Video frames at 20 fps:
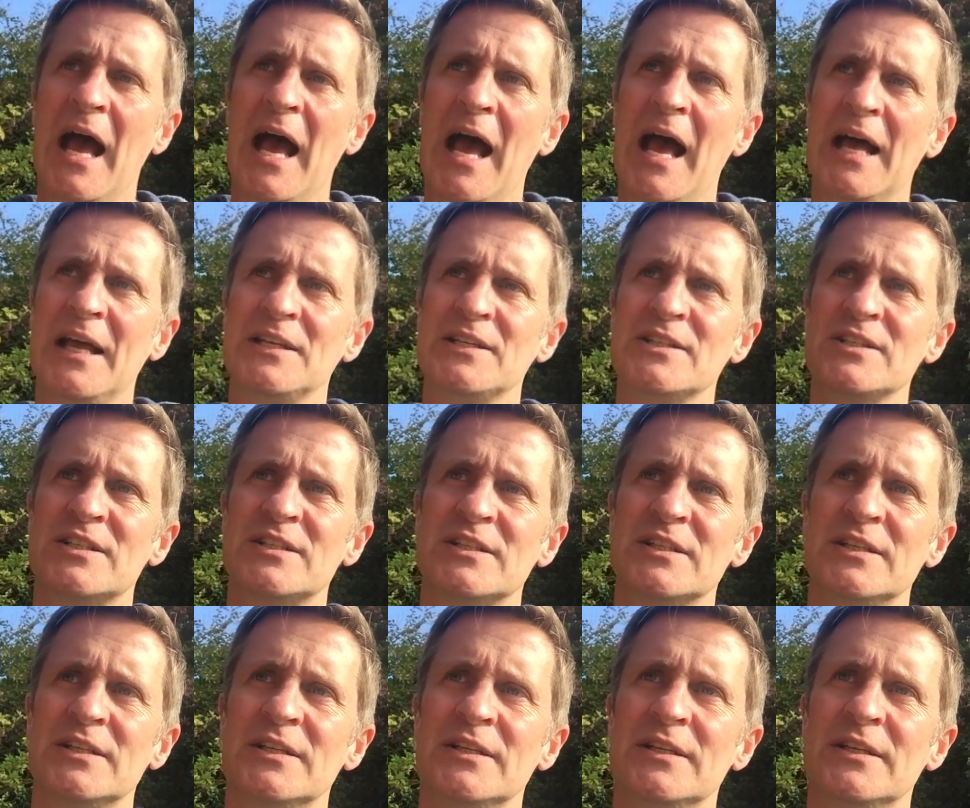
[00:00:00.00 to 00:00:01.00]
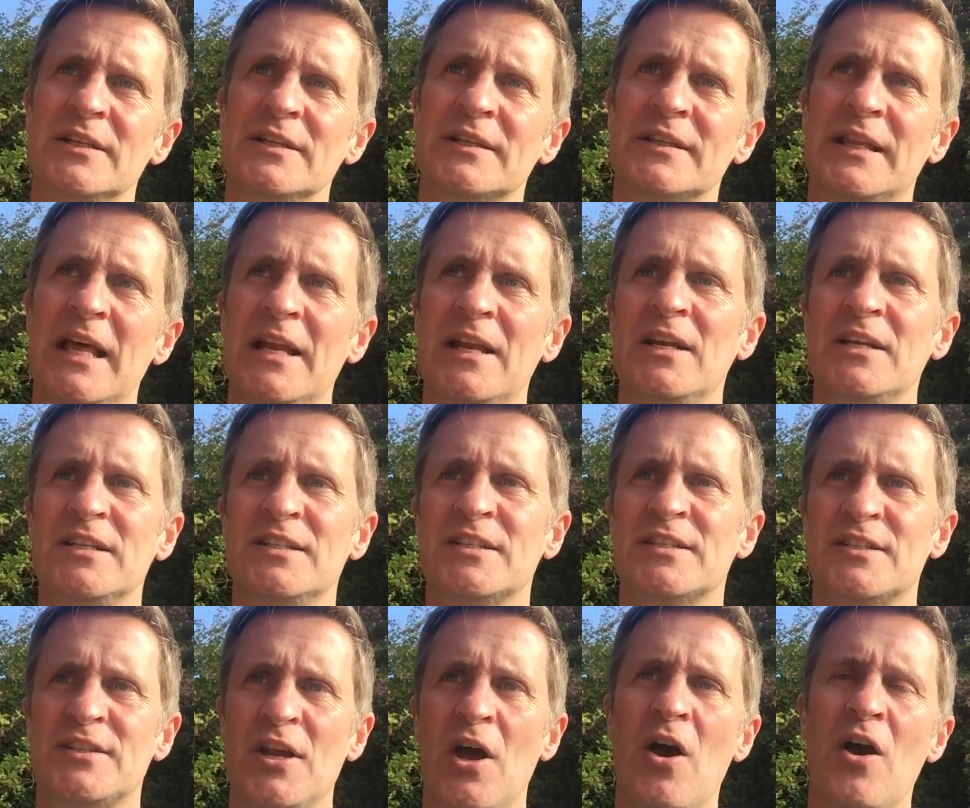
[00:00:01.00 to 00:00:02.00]
And then I
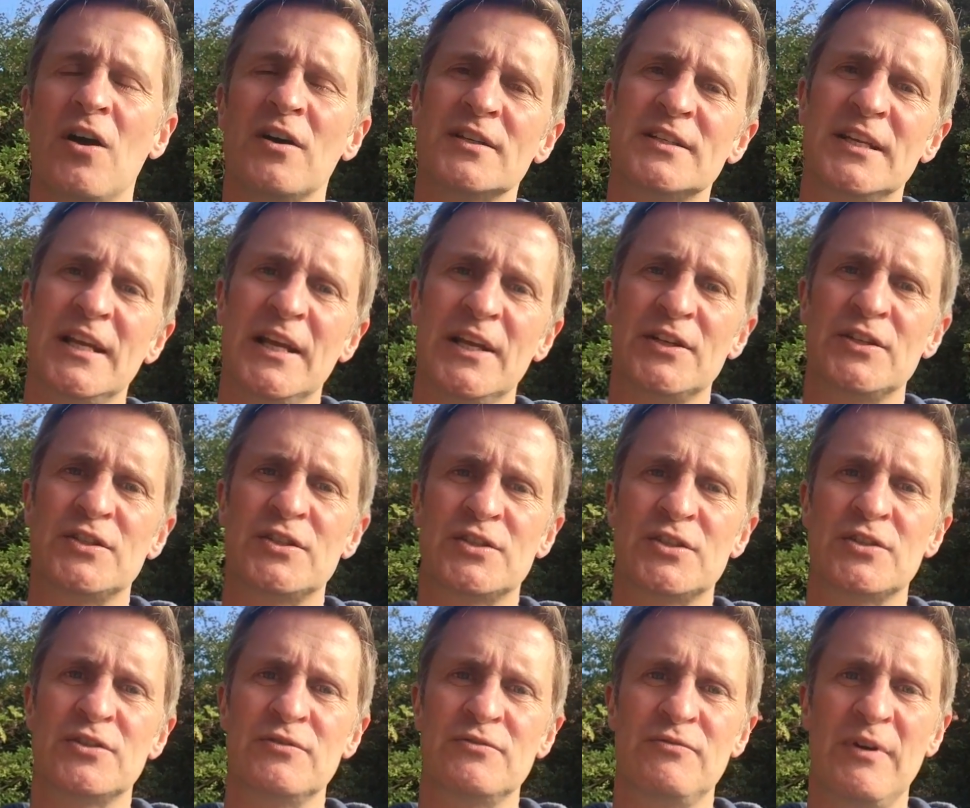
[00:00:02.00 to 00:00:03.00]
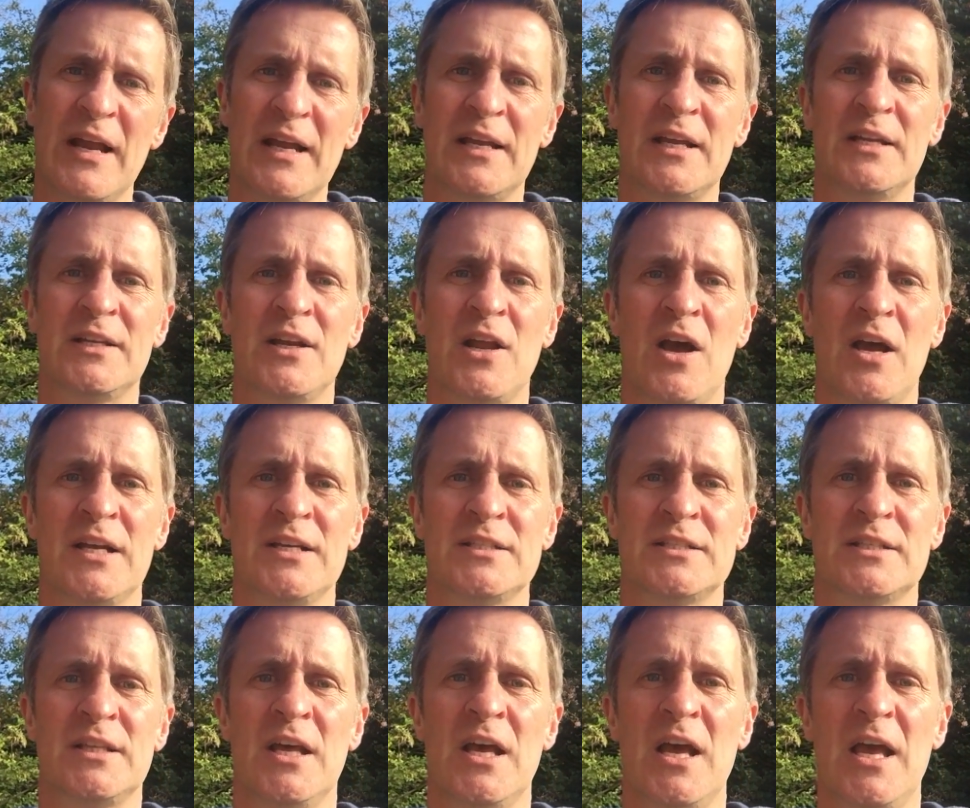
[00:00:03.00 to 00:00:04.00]
started to
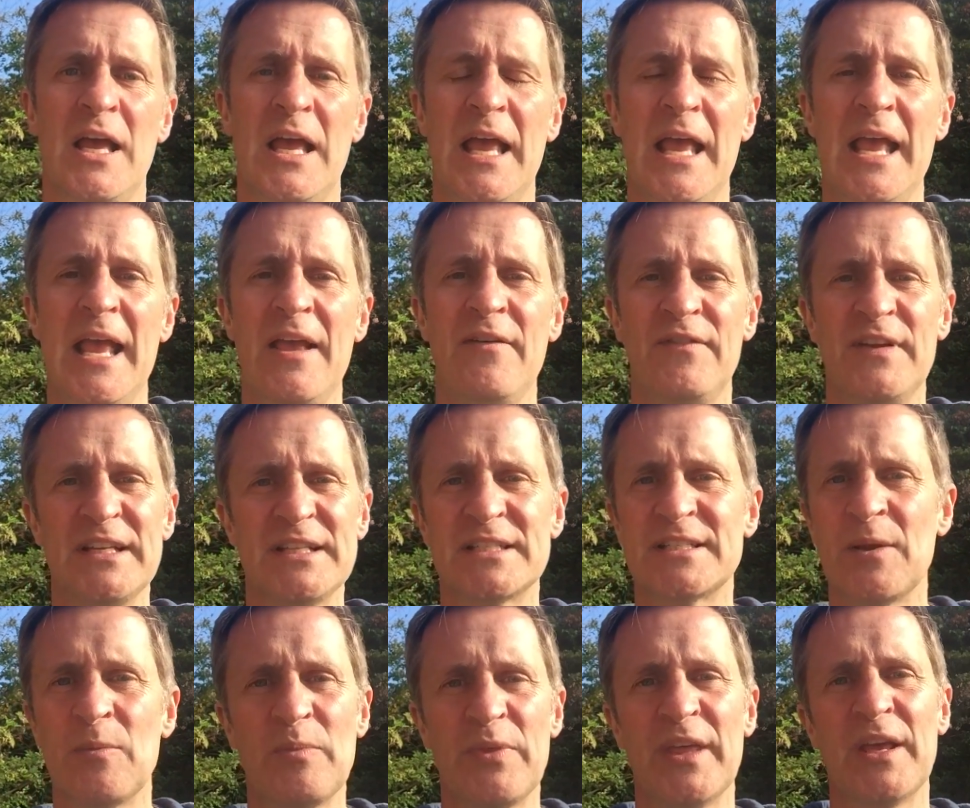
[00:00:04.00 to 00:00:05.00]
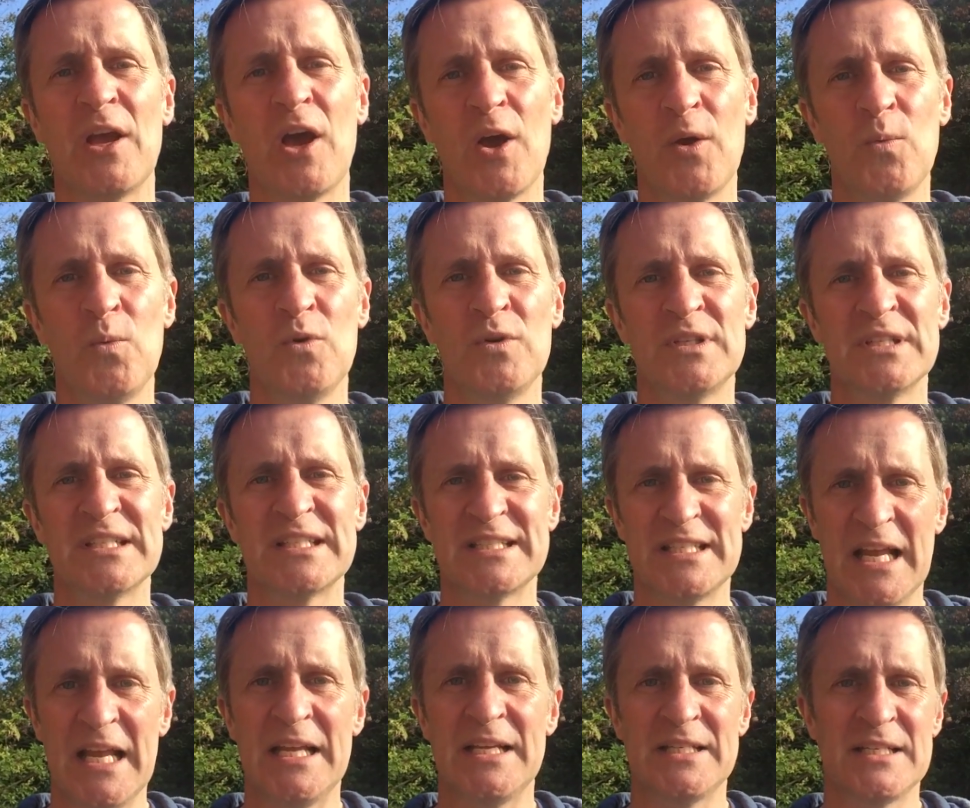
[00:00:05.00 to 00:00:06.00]
recognise that if it's something I wouldn't
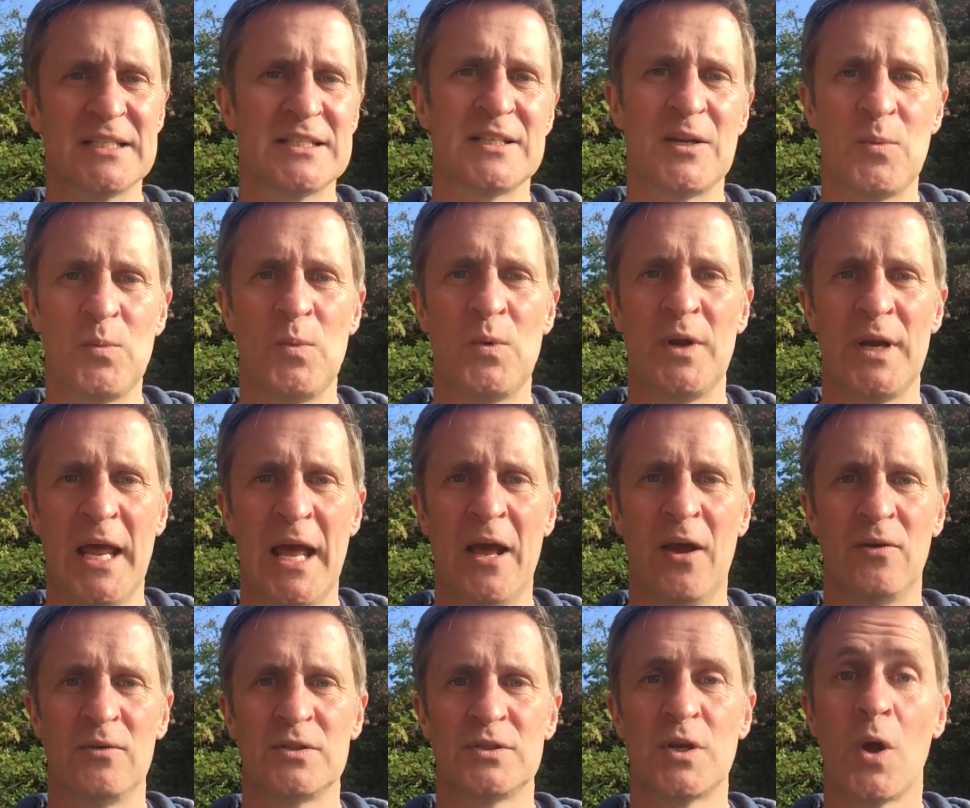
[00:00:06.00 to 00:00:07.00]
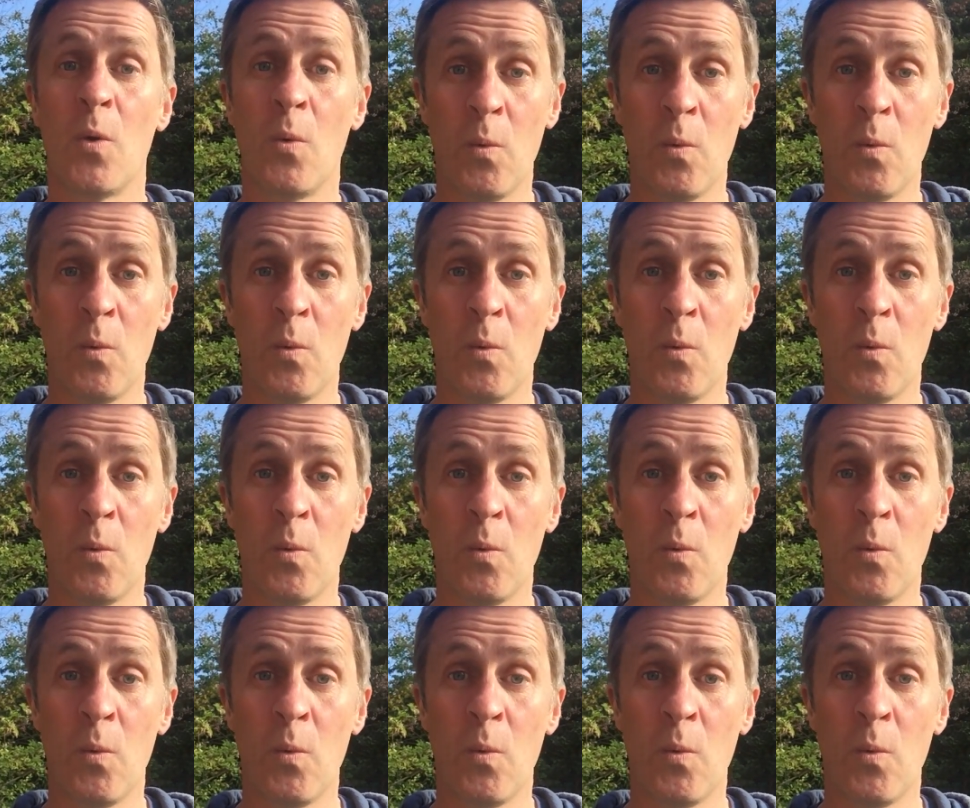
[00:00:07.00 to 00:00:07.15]
say to someone else,